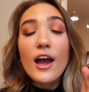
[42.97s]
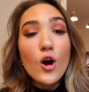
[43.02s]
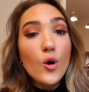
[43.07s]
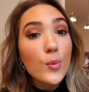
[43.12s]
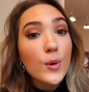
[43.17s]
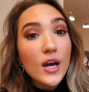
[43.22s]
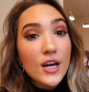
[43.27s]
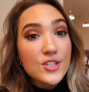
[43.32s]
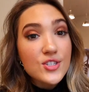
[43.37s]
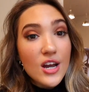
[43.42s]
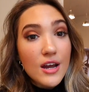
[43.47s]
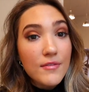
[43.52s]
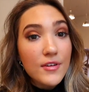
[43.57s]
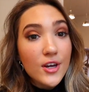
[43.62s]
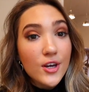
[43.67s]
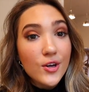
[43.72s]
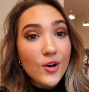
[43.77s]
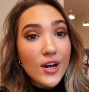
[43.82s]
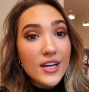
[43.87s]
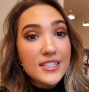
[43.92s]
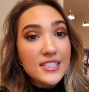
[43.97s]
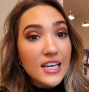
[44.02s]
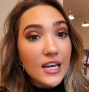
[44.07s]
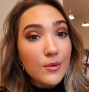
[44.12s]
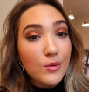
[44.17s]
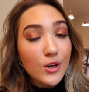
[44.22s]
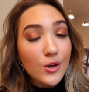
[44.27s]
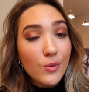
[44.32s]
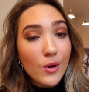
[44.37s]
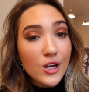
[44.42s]
I hope you guys are having a great
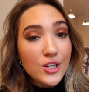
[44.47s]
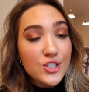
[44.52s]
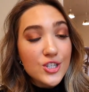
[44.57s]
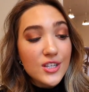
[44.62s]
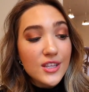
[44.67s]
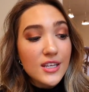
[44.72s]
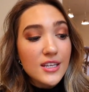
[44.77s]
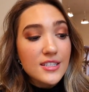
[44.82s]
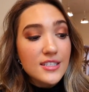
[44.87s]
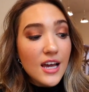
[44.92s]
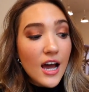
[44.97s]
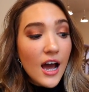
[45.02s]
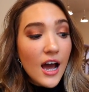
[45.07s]
day when you're watching this.